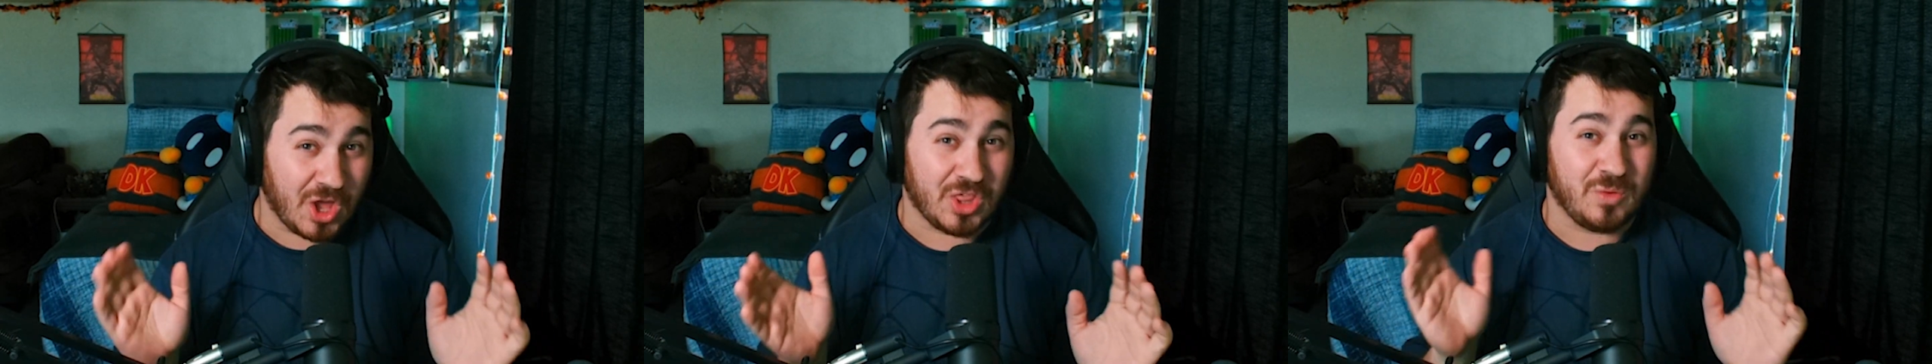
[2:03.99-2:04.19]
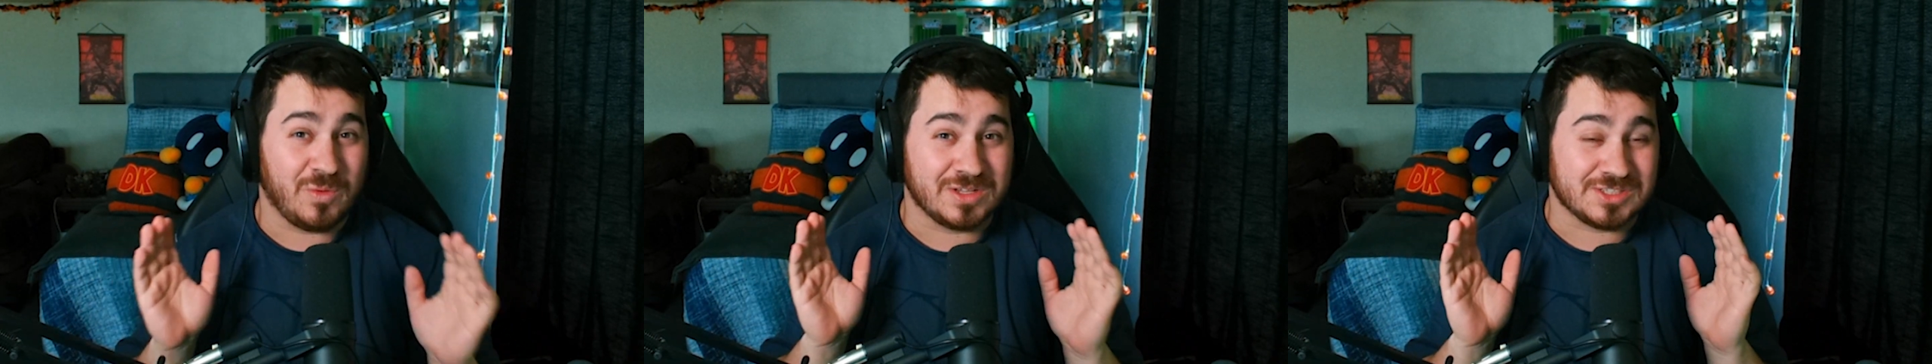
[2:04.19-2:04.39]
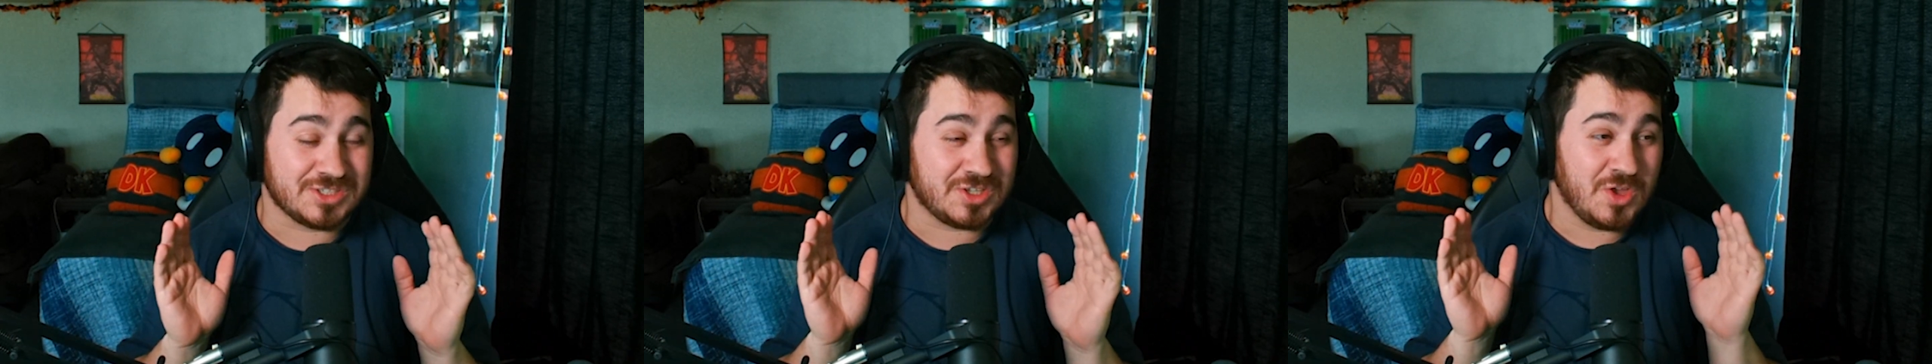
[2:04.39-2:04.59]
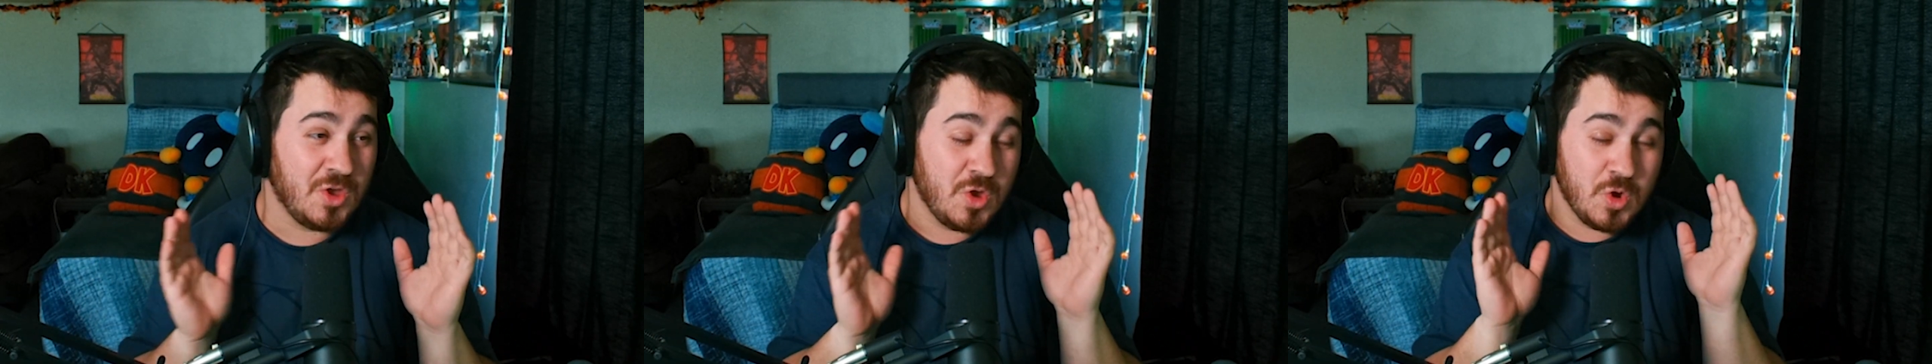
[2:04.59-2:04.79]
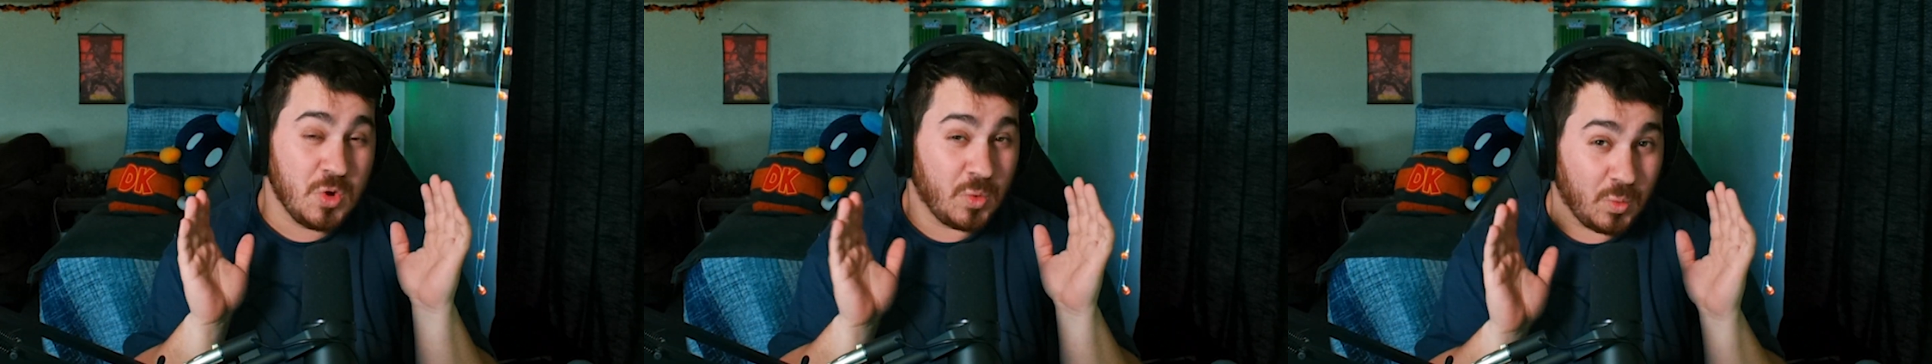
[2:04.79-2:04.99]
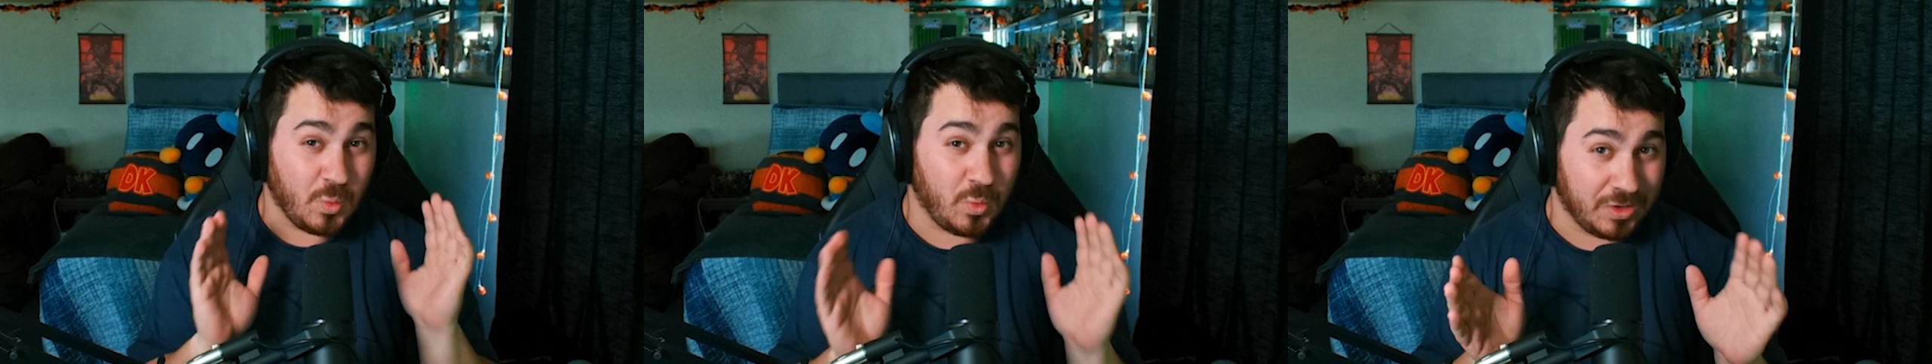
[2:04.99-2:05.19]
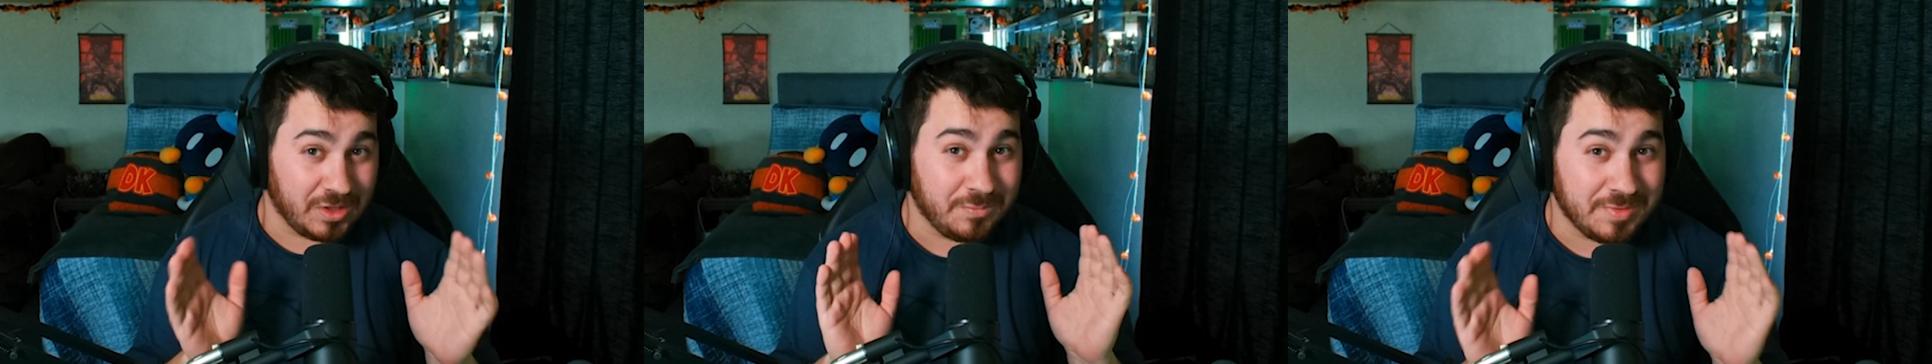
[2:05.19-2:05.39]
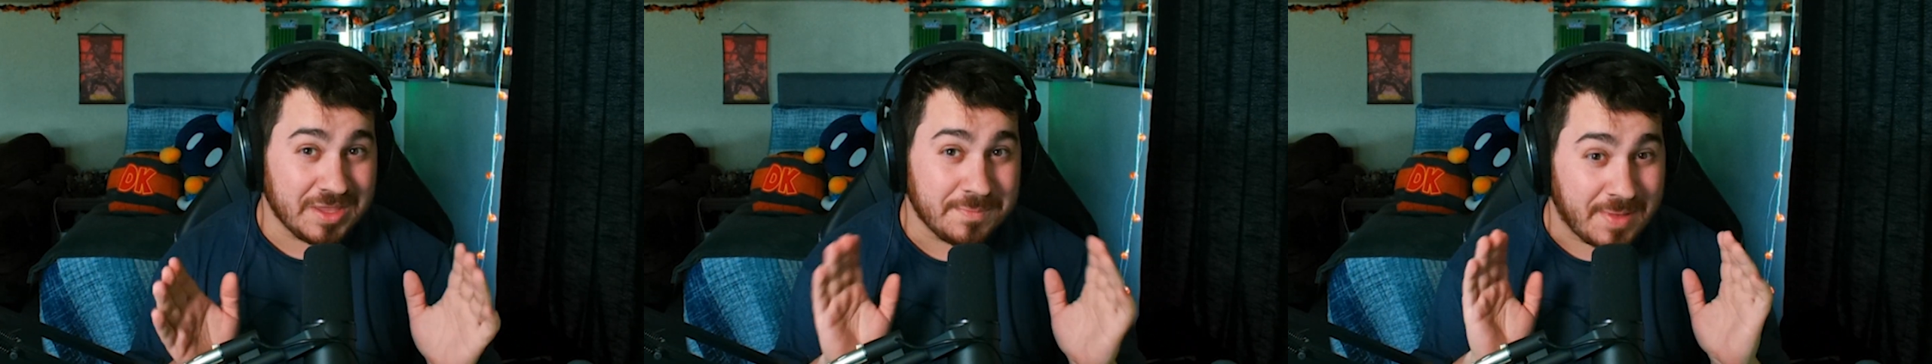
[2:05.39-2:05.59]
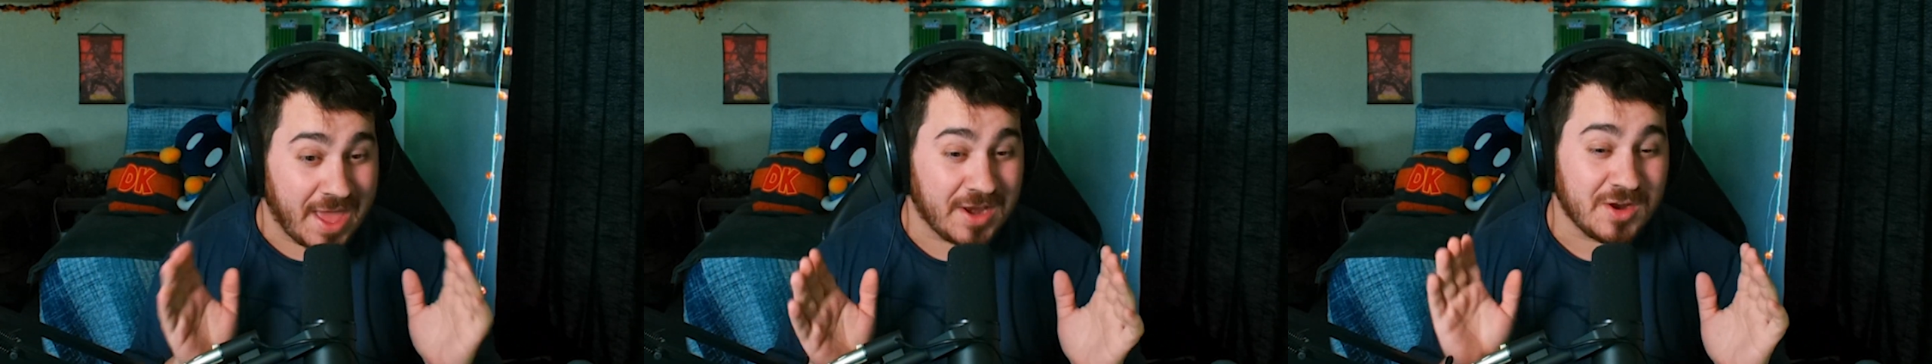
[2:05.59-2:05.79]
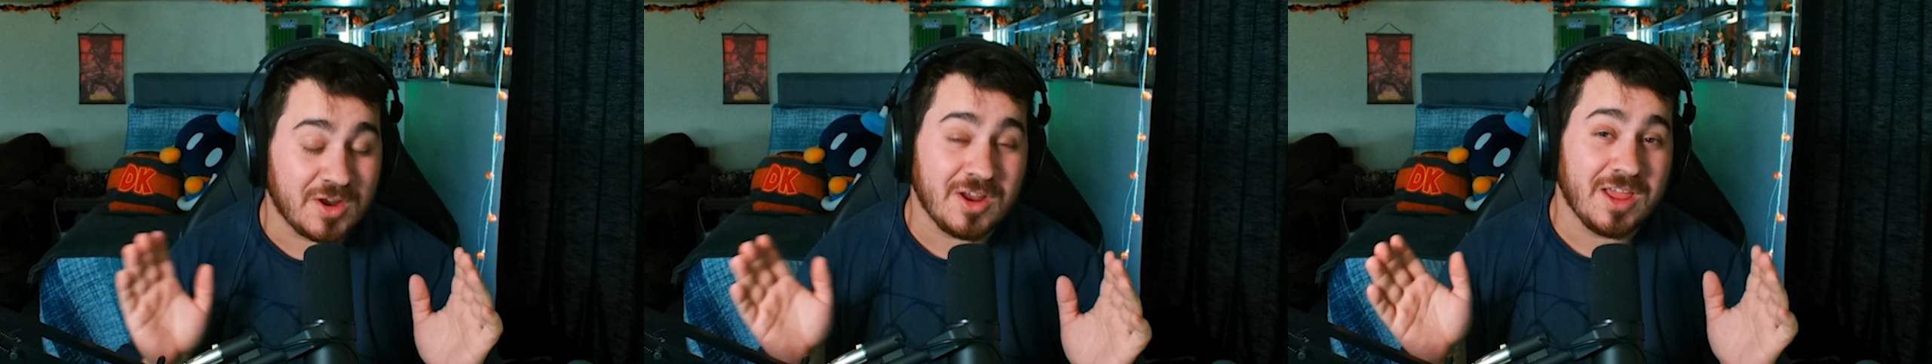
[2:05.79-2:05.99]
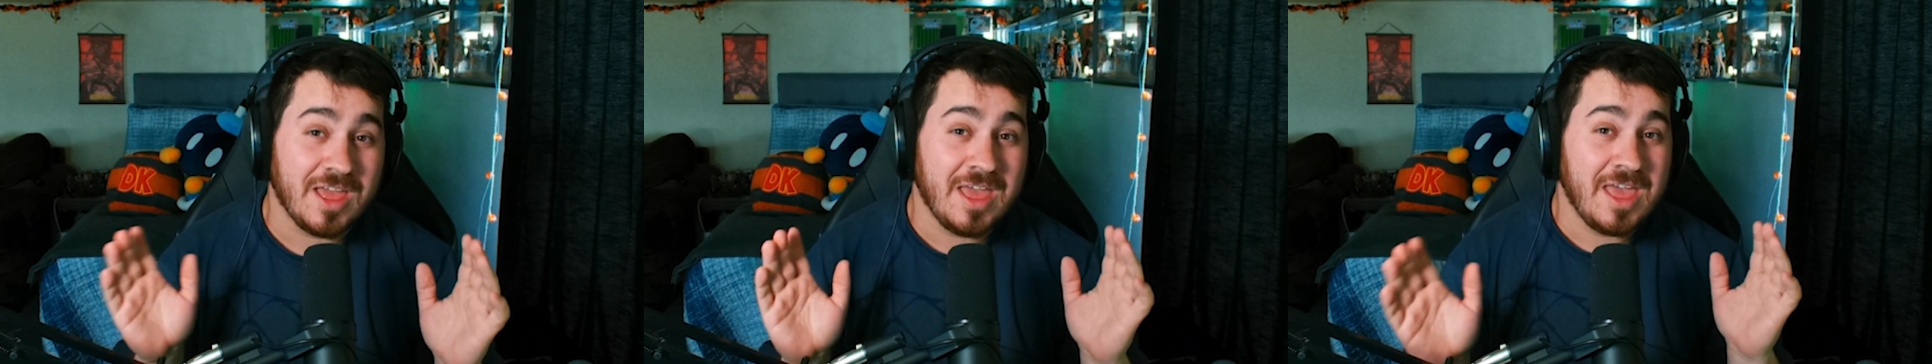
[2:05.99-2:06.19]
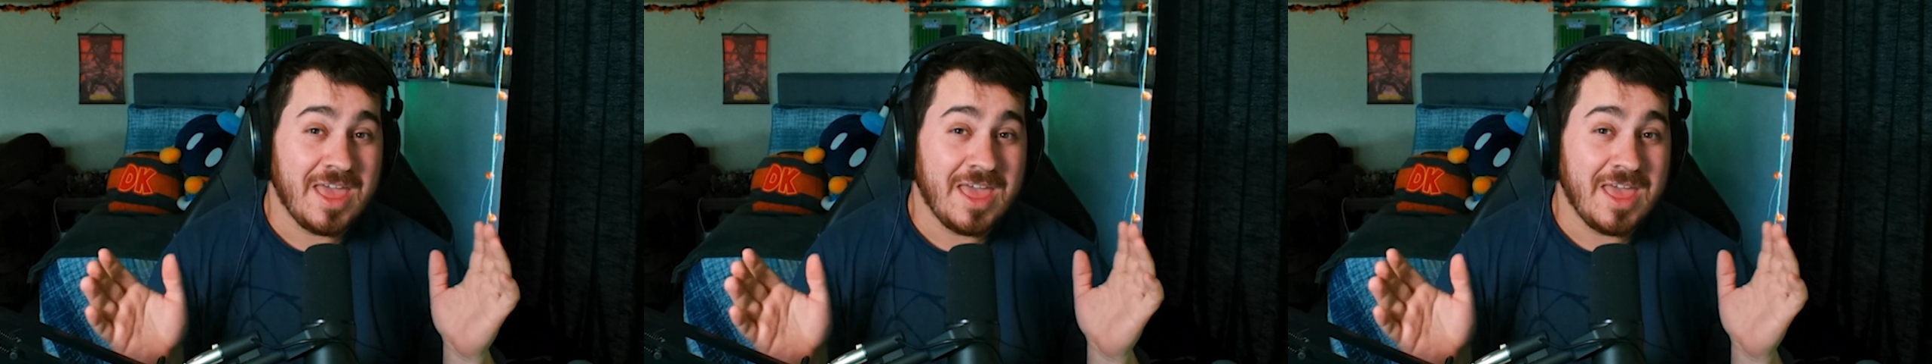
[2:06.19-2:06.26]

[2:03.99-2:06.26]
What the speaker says: other ones will be better.